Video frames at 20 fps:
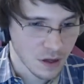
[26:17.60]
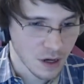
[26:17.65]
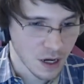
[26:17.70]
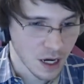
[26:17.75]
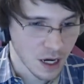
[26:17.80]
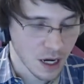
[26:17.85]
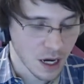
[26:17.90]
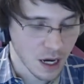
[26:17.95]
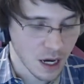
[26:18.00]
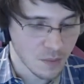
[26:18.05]

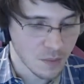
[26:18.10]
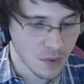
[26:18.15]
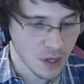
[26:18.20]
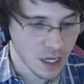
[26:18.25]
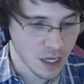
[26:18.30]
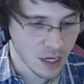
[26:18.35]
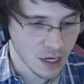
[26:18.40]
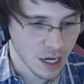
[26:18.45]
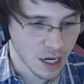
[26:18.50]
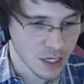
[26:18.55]
I
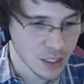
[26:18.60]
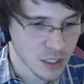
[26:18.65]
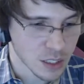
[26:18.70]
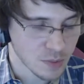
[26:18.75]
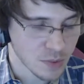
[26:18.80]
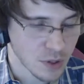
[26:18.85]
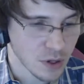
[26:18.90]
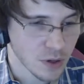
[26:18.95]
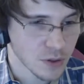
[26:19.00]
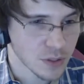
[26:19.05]
mean, I
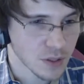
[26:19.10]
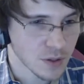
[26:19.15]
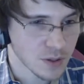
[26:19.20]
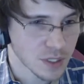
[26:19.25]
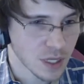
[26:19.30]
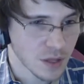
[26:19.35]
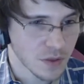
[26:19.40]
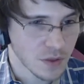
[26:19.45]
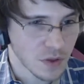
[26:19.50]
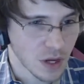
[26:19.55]
suppose there's
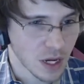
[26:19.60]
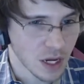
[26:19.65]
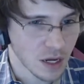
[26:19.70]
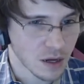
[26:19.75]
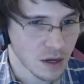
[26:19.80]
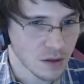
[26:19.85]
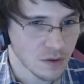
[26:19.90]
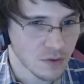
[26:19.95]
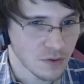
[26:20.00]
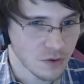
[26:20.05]
nothing I
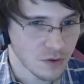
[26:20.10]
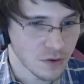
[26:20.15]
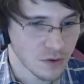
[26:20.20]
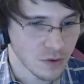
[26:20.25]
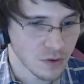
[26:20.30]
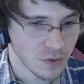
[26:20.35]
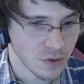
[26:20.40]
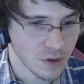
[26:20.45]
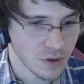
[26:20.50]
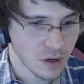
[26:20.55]
can
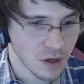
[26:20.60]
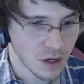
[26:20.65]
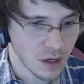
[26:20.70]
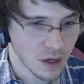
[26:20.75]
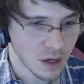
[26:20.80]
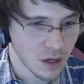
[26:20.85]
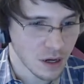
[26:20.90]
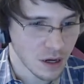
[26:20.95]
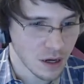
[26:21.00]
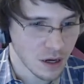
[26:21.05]
do
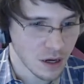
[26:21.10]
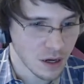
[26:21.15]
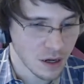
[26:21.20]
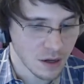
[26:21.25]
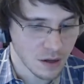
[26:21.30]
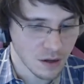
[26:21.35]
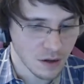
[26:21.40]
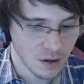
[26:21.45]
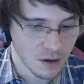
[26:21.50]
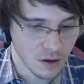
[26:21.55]
uh,
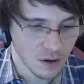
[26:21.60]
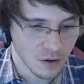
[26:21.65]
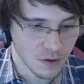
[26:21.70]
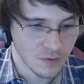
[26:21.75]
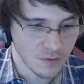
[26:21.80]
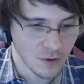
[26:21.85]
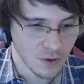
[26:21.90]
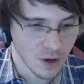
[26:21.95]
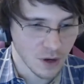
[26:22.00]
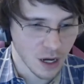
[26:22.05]
you know, if
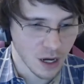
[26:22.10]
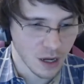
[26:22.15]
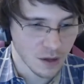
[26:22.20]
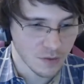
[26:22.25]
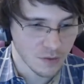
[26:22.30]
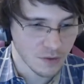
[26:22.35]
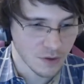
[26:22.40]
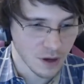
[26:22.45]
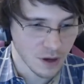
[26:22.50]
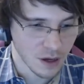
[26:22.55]
you got
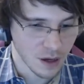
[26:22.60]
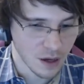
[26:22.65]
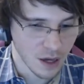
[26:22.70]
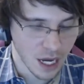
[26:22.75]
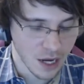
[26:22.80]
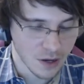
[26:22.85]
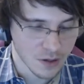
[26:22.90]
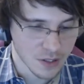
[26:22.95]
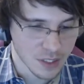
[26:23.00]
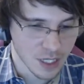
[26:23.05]
uh,
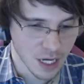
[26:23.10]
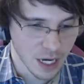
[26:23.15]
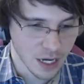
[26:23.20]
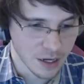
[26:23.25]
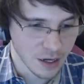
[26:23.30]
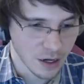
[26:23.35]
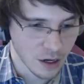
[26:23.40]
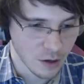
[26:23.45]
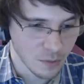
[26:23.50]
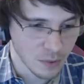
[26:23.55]
outside
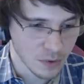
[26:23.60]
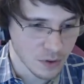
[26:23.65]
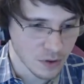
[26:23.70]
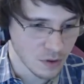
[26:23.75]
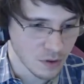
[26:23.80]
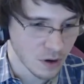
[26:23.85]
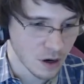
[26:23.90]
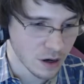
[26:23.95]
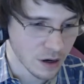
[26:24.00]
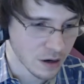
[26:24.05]
help, you
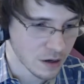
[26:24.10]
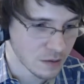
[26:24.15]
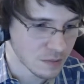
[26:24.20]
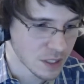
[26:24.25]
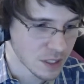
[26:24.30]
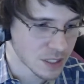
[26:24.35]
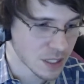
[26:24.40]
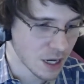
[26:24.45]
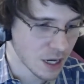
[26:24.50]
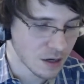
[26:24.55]
are going to be
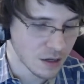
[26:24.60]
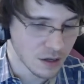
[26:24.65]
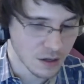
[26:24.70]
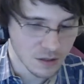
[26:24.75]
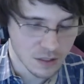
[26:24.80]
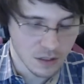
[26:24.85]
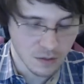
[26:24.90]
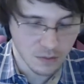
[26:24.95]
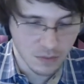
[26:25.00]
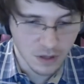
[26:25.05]
signing
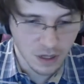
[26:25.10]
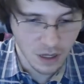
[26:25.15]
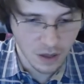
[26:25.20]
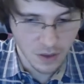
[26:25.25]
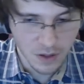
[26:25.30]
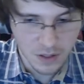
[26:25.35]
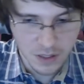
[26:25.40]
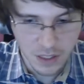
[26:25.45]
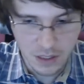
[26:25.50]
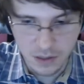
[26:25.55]
something that
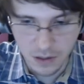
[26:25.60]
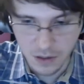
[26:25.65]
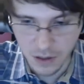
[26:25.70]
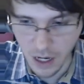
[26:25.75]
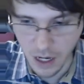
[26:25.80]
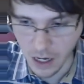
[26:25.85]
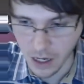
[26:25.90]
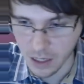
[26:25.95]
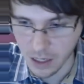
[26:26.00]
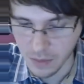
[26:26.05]
says you're
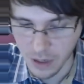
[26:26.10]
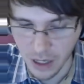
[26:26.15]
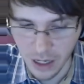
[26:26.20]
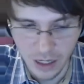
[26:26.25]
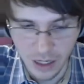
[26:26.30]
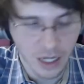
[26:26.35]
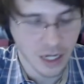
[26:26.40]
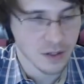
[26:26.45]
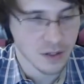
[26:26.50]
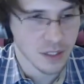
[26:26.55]
not going to be getting
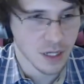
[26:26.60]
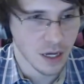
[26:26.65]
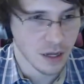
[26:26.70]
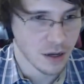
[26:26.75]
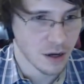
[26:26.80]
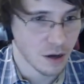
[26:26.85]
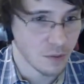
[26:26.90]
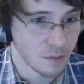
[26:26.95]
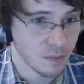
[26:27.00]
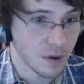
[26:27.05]
outside
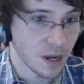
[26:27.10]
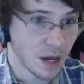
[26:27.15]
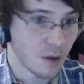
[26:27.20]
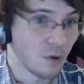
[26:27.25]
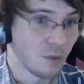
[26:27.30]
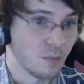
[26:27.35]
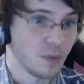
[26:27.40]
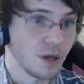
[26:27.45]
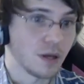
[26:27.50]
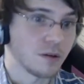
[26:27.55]
help, but I
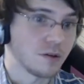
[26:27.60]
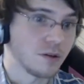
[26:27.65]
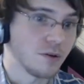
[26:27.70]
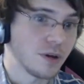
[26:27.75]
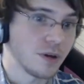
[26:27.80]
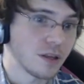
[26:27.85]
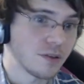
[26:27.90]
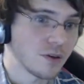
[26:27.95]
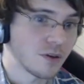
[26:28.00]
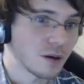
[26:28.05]
won't be able to do
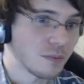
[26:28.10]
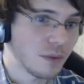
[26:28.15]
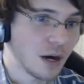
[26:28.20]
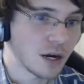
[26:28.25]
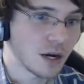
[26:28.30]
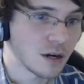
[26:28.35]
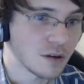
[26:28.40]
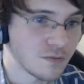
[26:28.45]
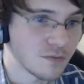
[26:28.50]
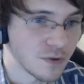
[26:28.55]
anything about
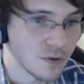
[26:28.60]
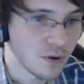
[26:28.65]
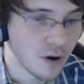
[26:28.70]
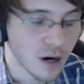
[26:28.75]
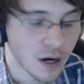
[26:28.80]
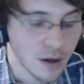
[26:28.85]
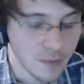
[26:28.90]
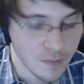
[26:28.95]
it if you are.